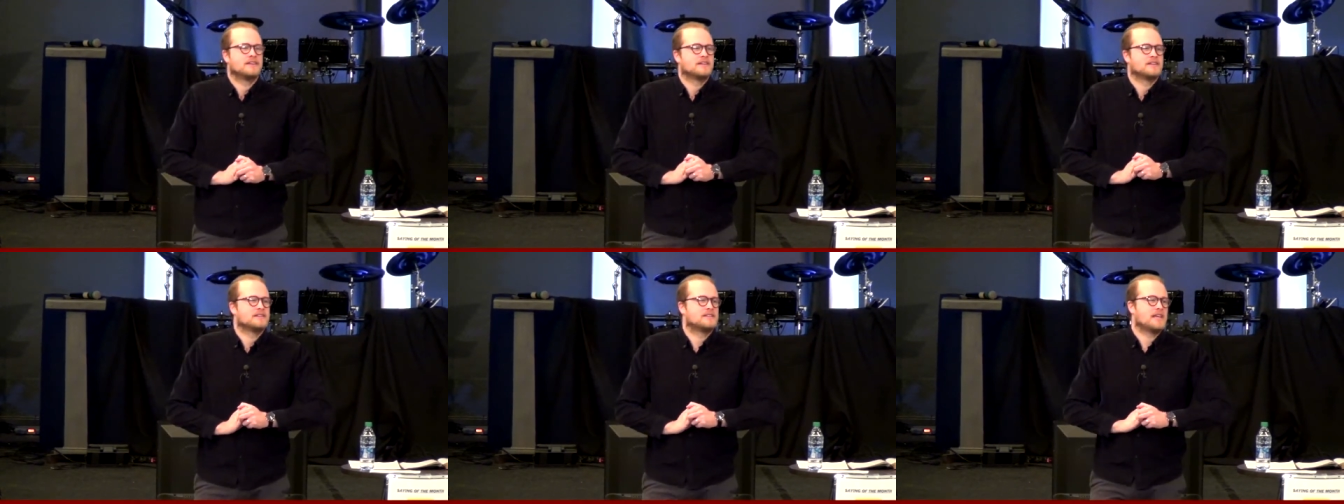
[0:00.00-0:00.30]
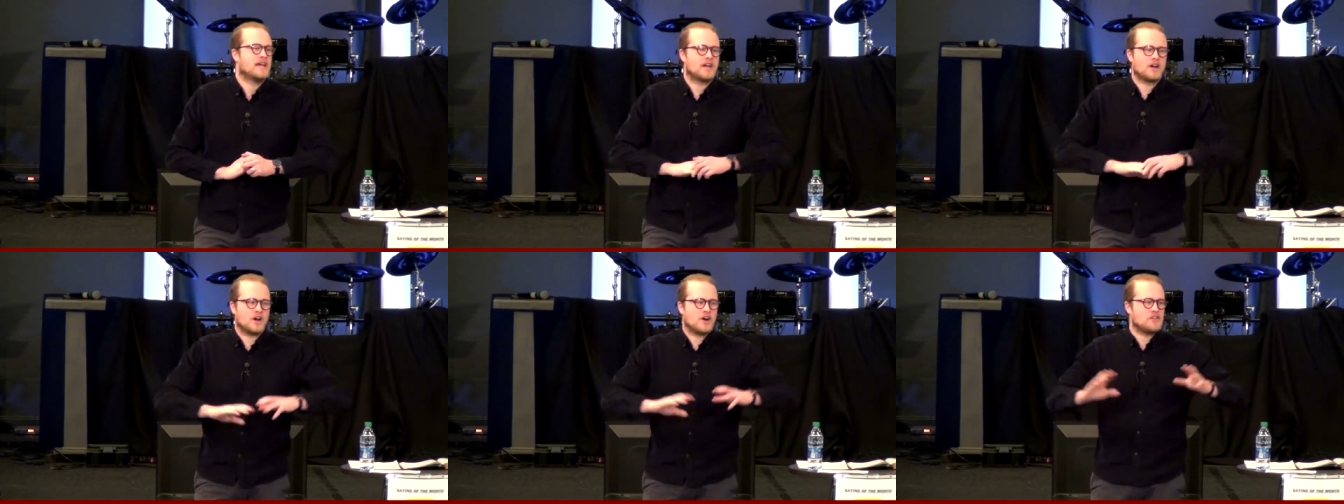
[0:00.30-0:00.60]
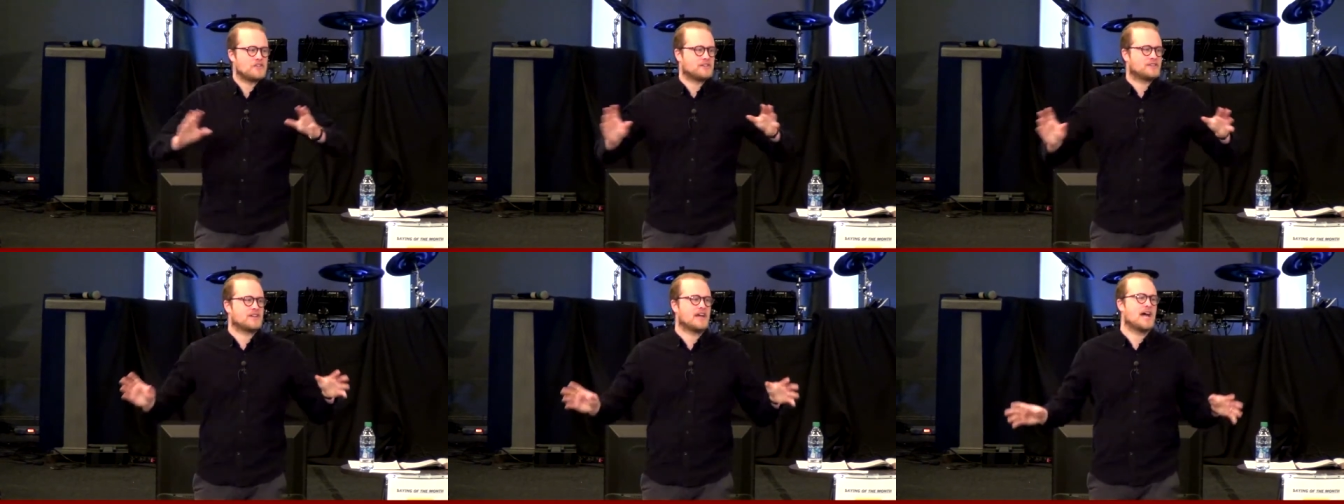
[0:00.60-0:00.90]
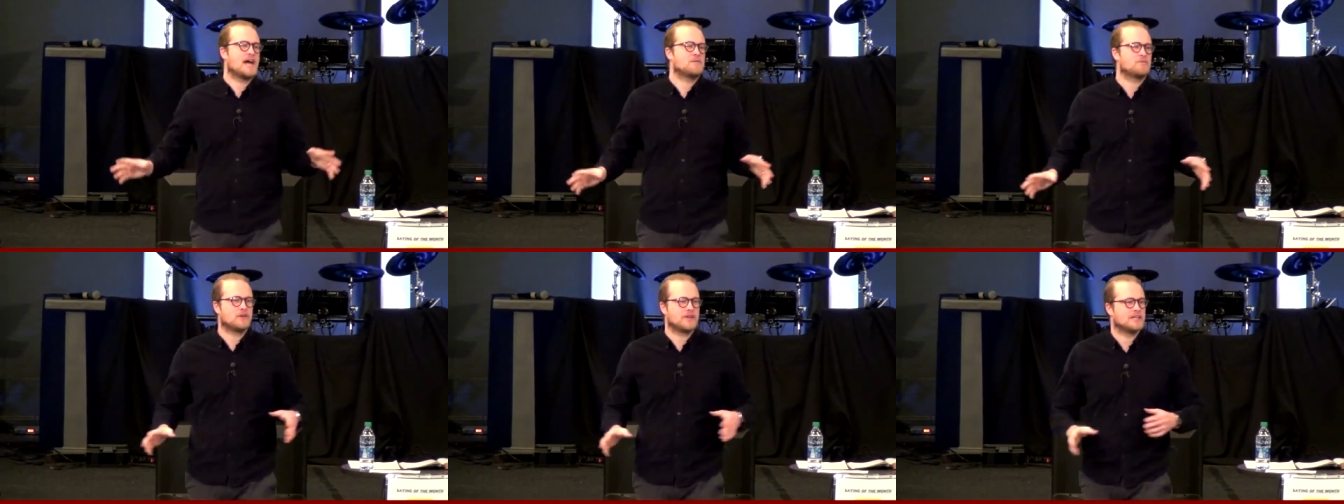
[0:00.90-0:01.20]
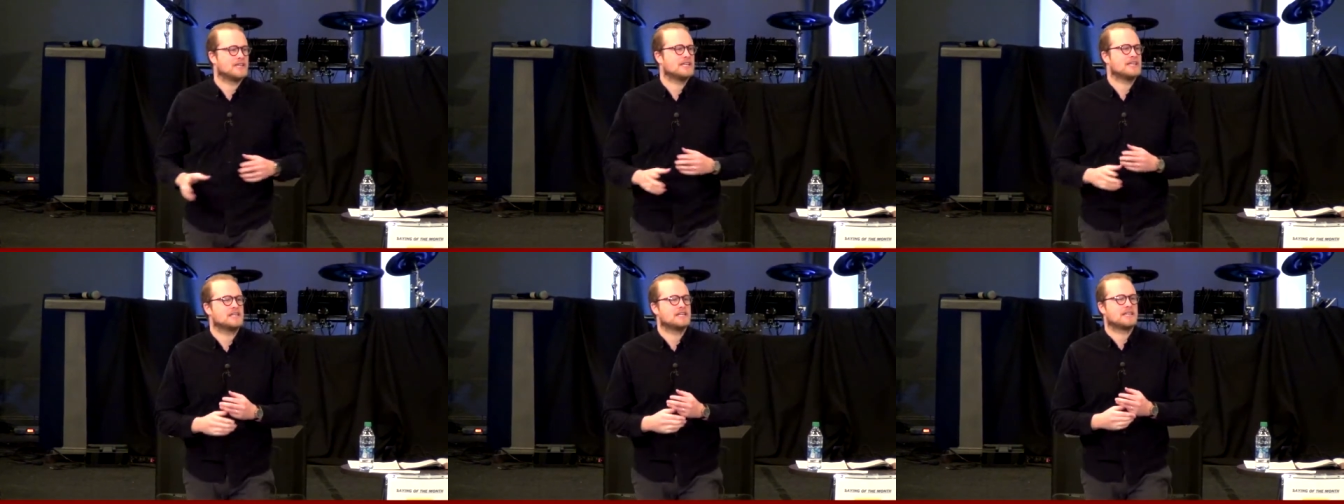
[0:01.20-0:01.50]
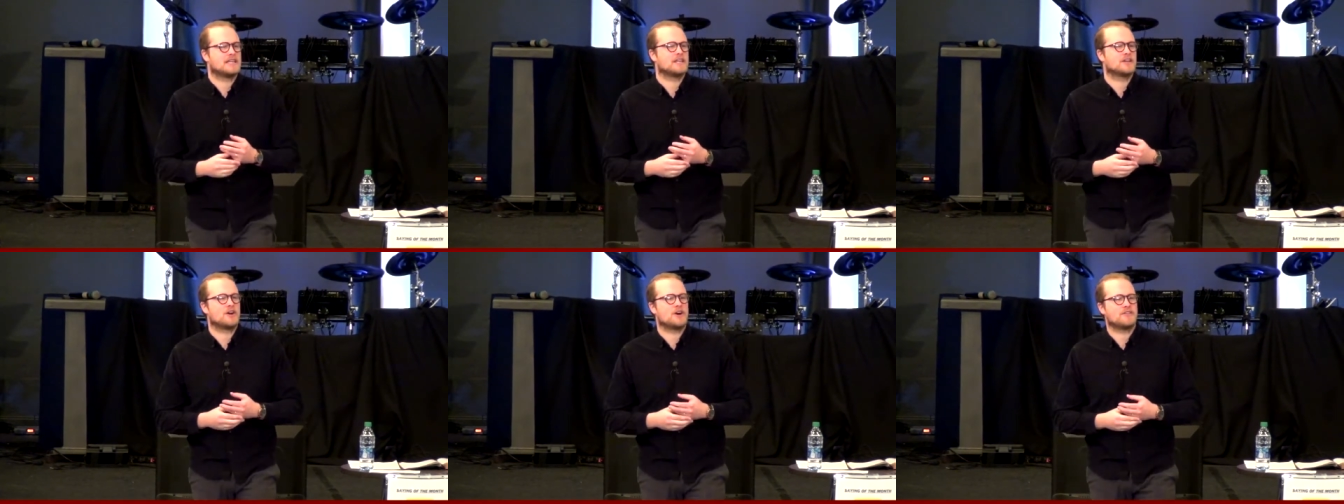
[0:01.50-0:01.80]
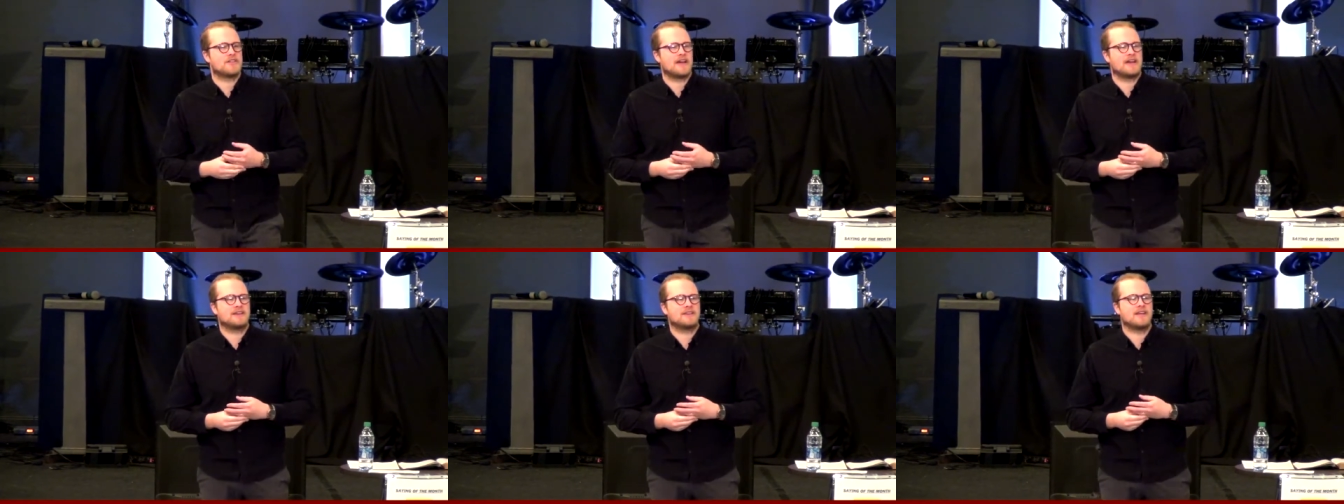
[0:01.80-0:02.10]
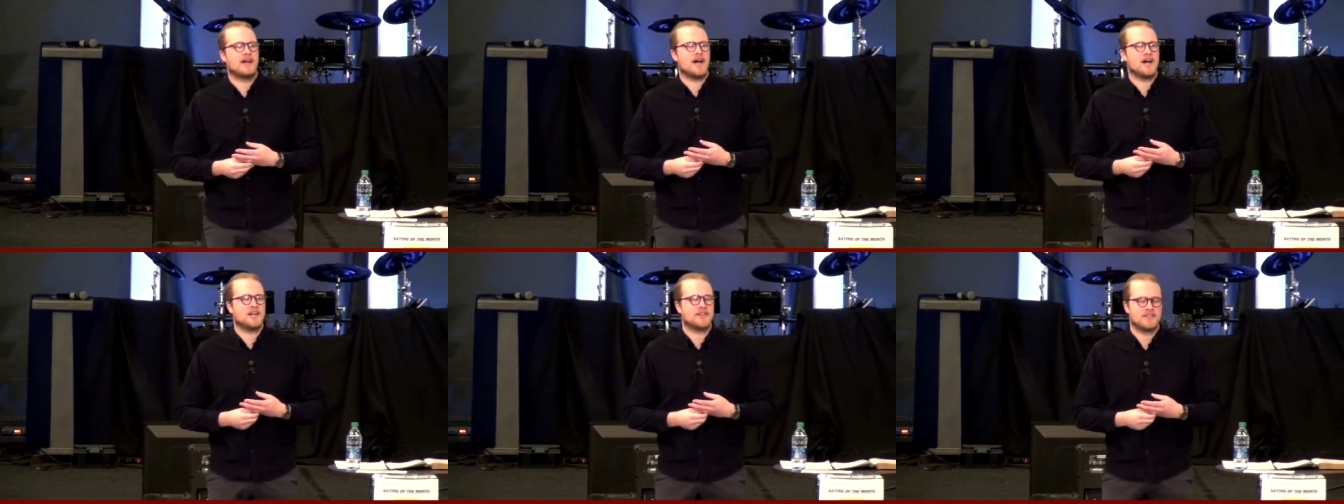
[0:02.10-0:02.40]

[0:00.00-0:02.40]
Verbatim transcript: take all the time we need to get all that done.